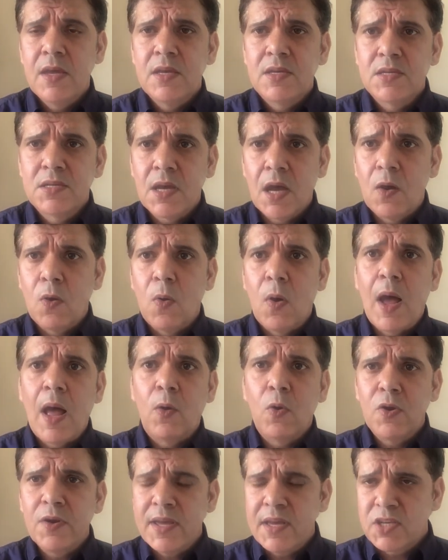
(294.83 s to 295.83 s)
So
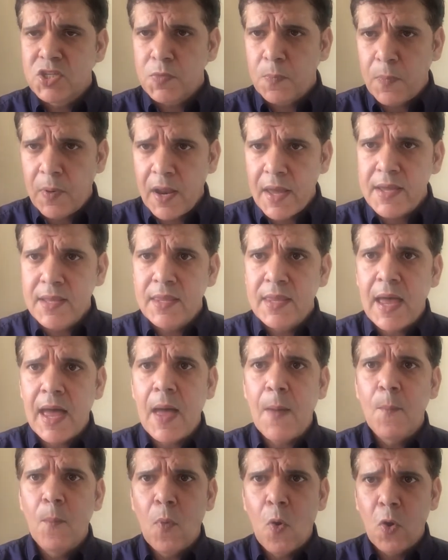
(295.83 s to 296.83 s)
I'm going to explain
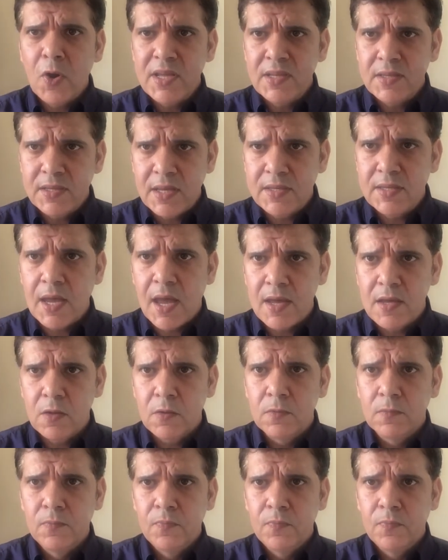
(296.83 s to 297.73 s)
that more in detail.